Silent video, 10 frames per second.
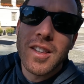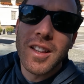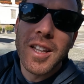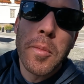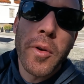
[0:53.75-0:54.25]
The
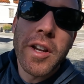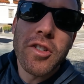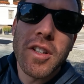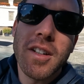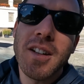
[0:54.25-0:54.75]

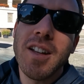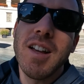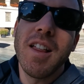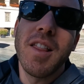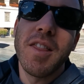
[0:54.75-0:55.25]
liberation,
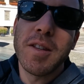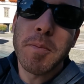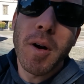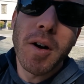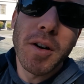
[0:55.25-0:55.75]
this
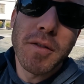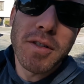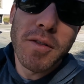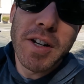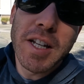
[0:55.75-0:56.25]
part of
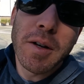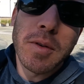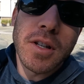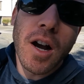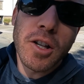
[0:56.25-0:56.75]
Slovenia
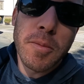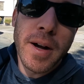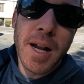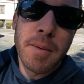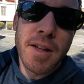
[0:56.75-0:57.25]
was
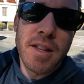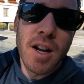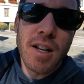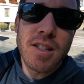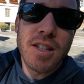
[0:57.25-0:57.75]
occupied by the
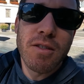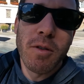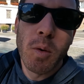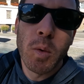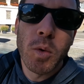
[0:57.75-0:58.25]
Nazis
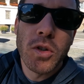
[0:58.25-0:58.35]
during World